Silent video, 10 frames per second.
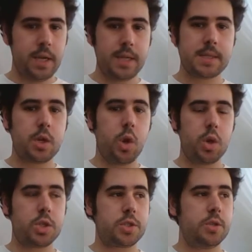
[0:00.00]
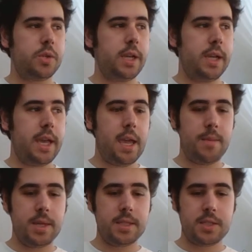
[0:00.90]
it's a gorgeous looking
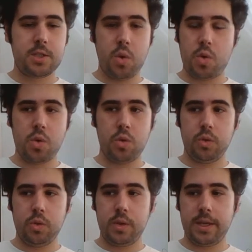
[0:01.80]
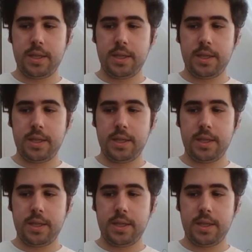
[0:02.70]
game and it's so cool to look